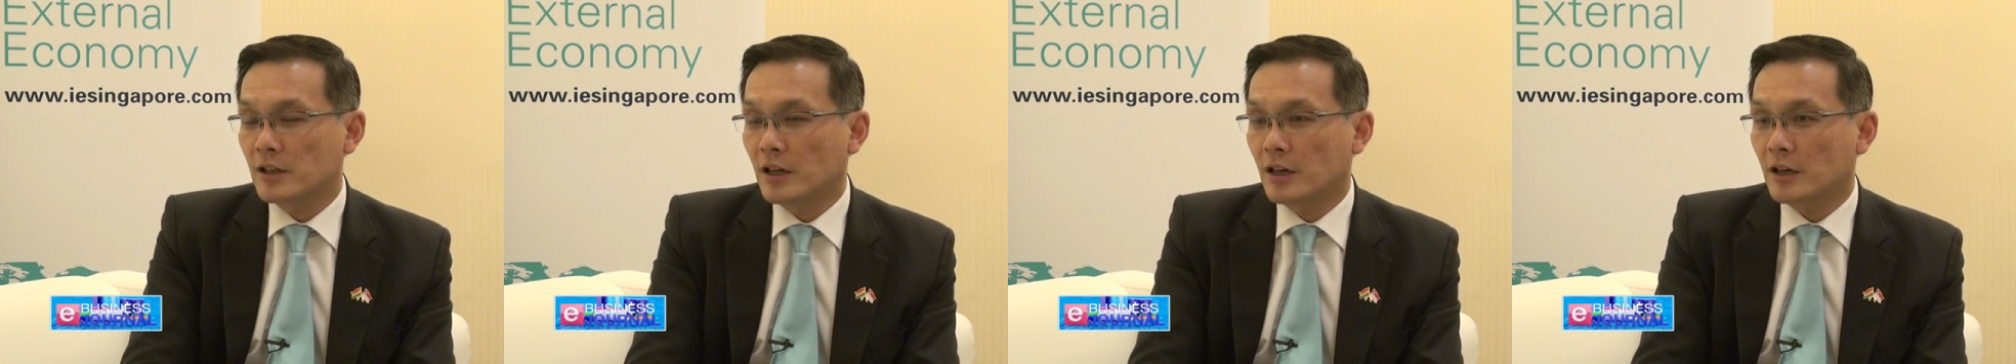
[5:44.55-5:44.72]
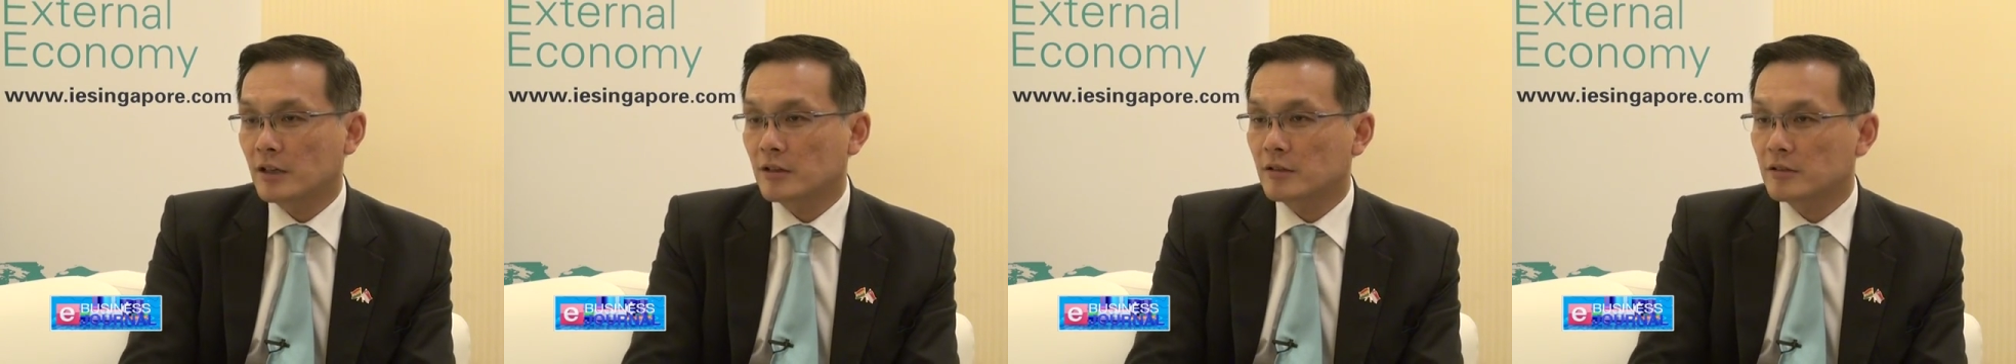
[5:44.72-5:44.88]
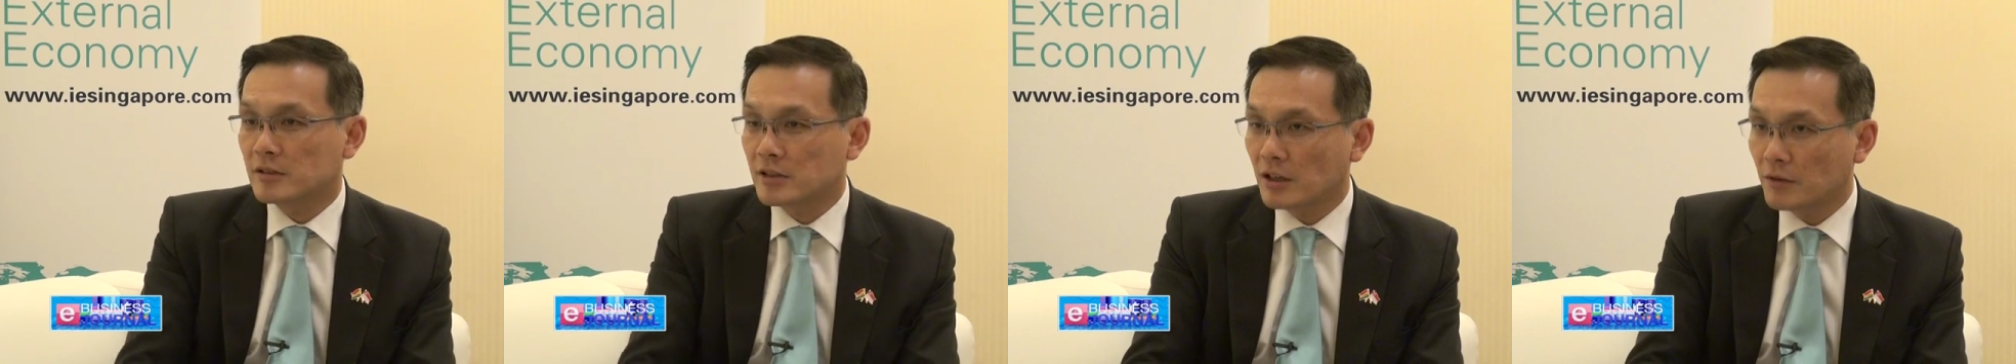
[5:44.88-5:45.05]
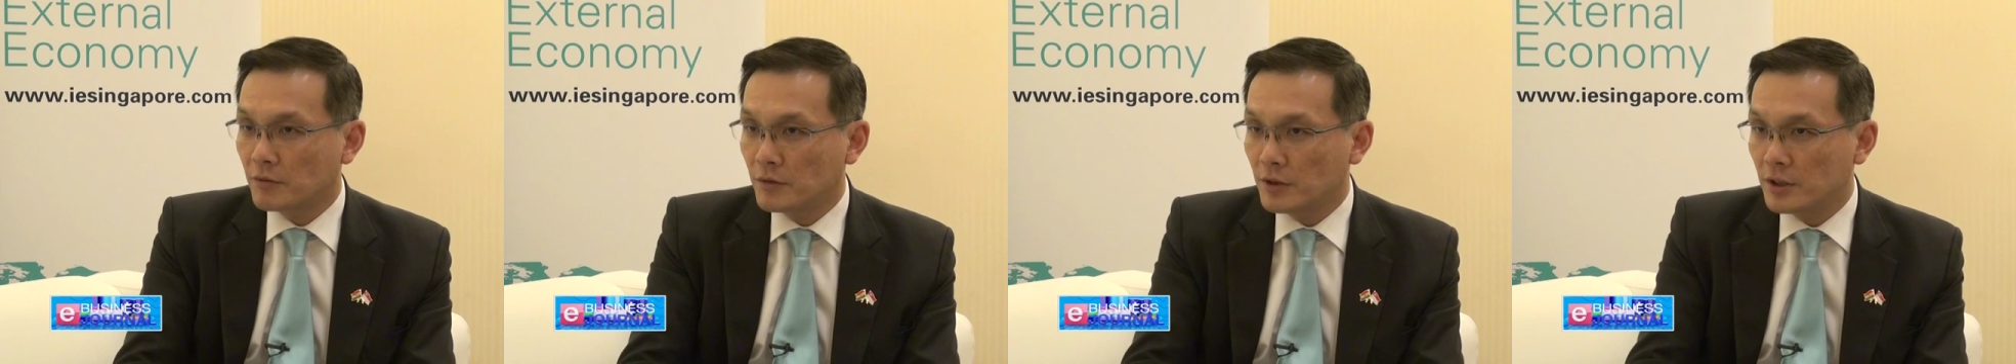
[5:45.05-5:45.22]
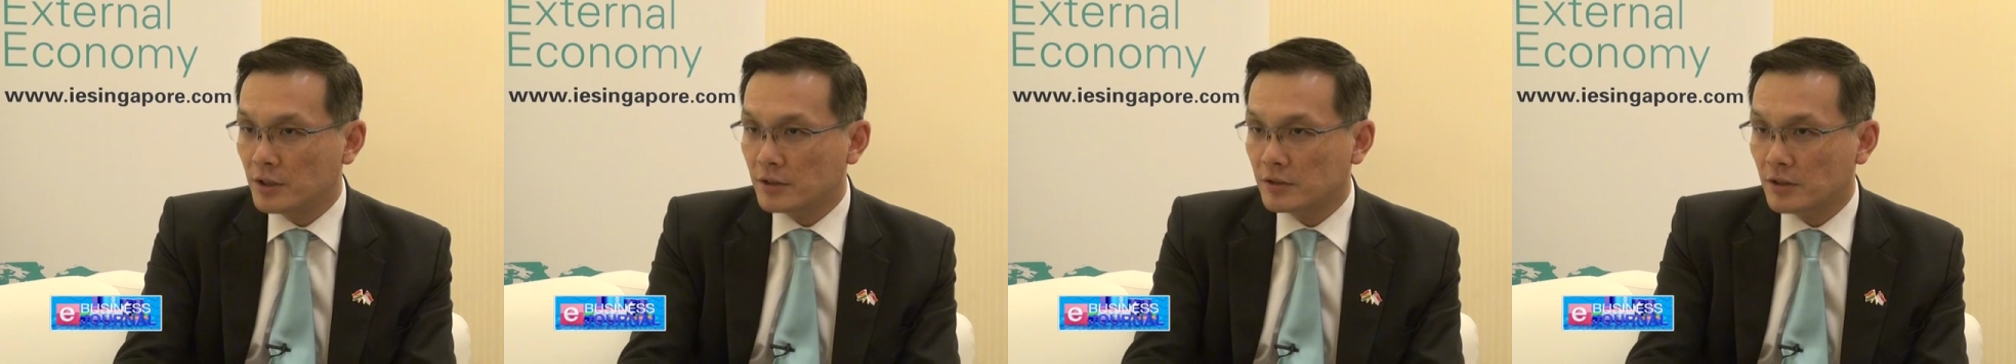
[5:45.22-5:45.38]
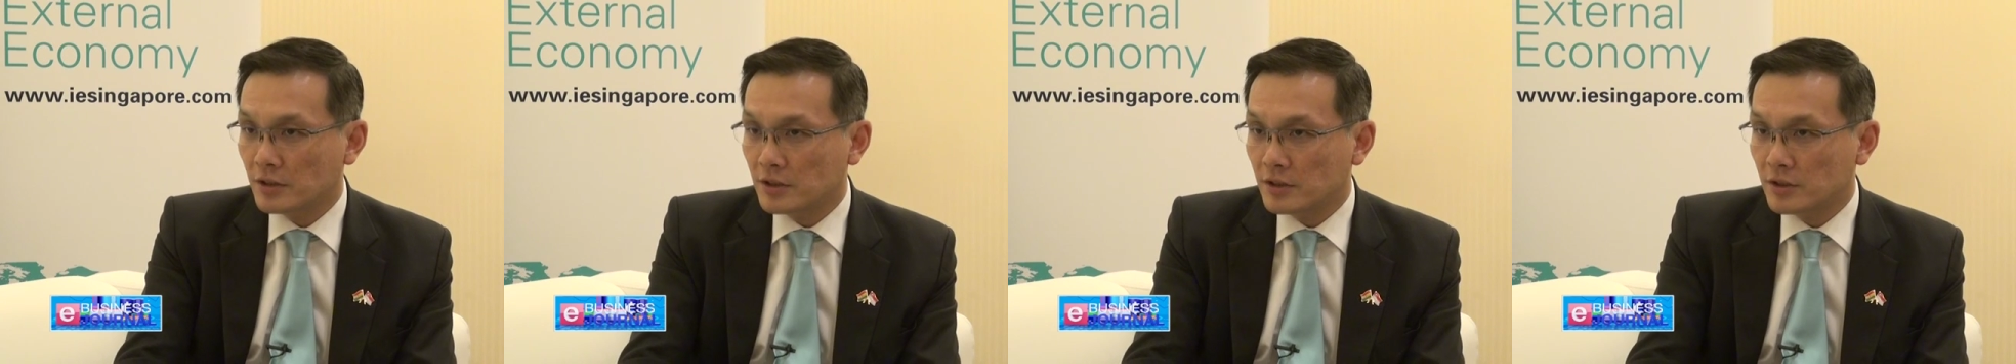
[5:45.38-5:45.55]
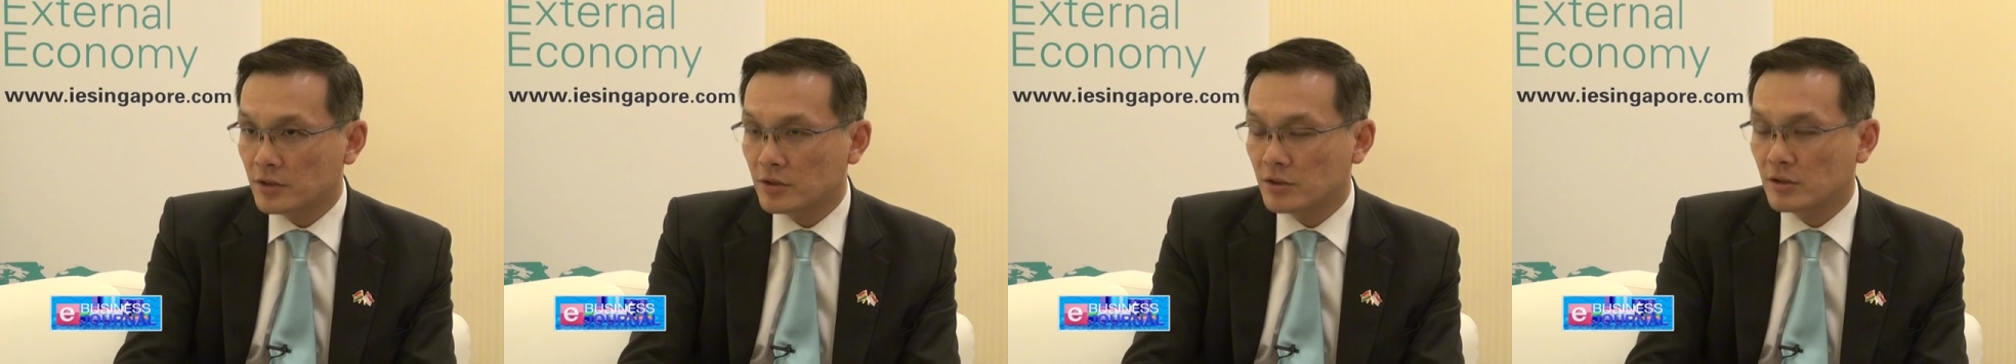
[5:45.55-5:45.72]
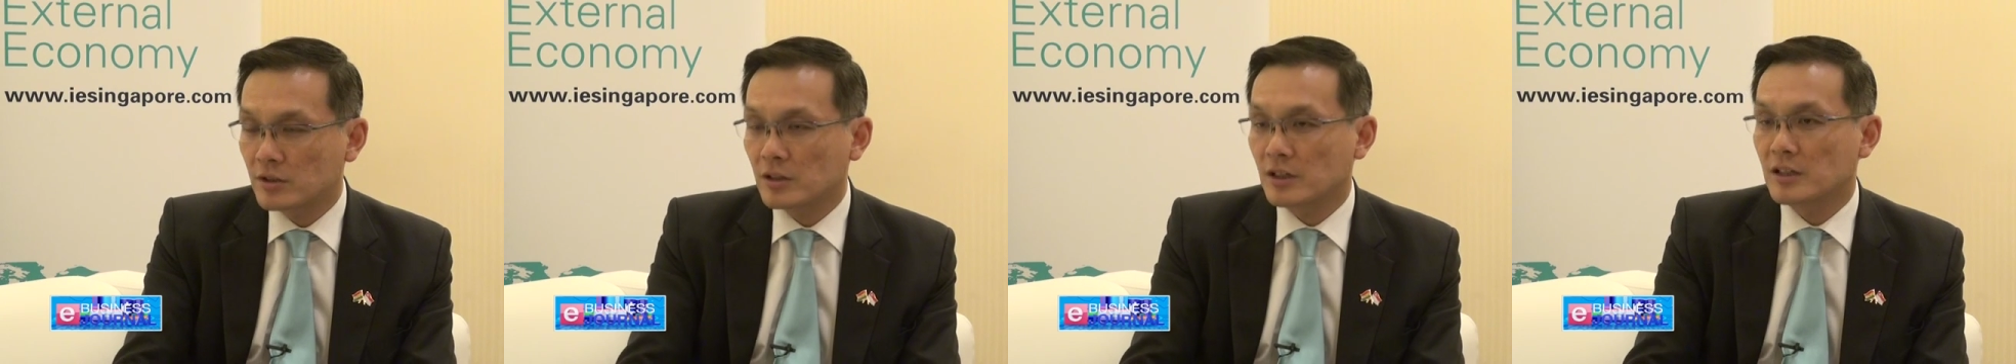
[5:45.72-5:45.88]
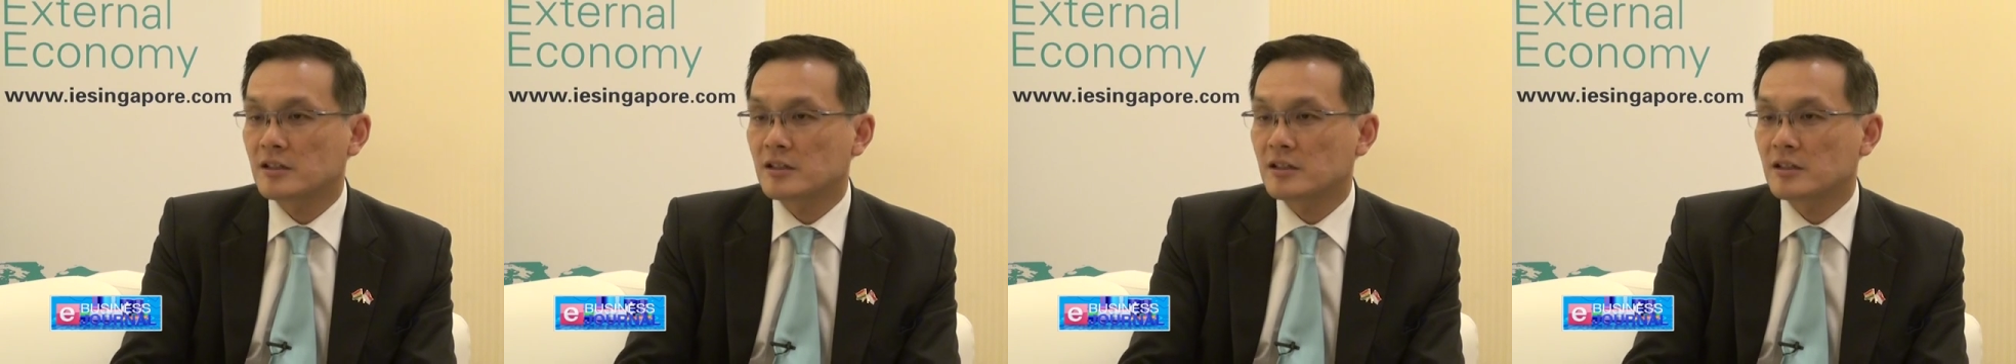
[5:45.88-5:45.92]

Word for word: uh, services,